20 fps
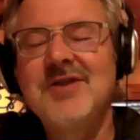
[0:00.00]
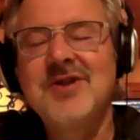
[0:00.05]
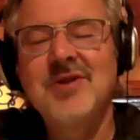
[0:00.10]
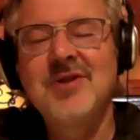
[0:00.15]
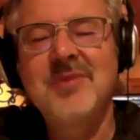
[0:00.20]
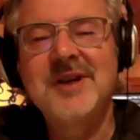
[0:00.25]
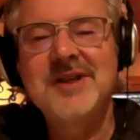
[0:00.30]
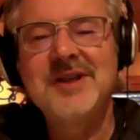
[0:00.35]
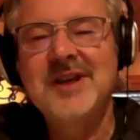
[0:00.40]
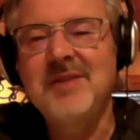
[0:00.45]

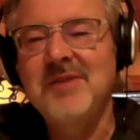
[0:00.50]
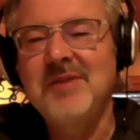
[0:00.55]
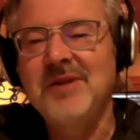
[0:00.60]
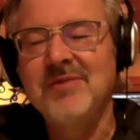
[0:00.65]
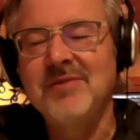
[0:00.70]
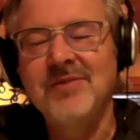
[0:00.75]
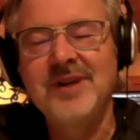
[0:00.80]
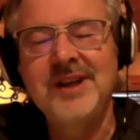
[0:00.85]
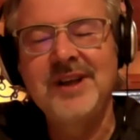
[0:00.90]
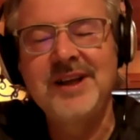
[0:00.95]
much,
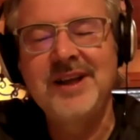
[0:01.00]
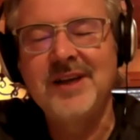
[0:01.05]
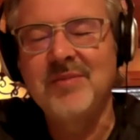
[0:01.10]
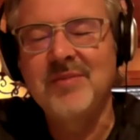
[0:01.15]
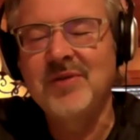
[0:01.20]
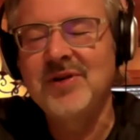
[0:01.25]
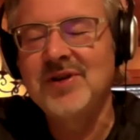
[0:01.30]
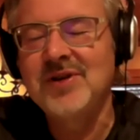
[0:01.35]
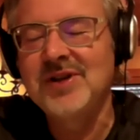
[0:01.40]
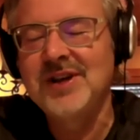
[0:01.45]
Eamonn. Really
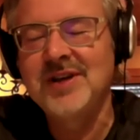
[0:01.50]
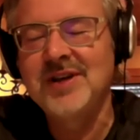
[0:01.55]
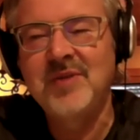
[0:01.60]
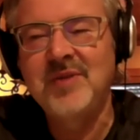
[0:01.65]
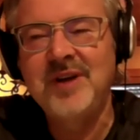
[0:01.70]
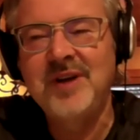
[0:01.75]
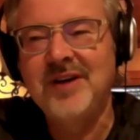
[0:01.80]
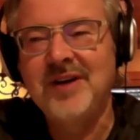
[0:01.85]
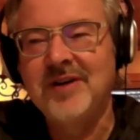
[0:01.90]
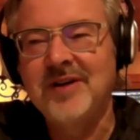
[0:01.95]
appreciate you
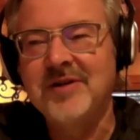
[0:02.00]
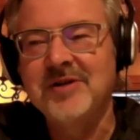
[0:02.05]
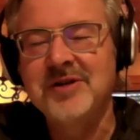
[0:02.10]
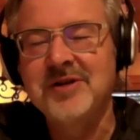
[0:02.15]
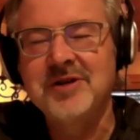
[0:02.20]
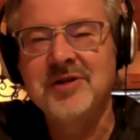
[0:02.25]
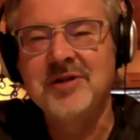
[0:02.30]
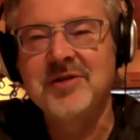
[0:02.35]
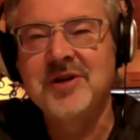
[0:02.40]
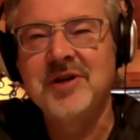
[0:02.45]
being on our
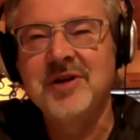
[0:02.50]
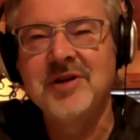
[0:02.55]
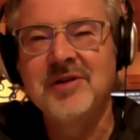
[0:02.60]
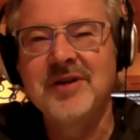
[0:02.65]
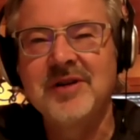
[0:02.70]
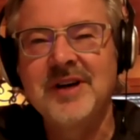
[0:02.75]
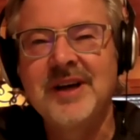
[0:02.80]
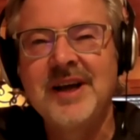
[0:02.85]
show here and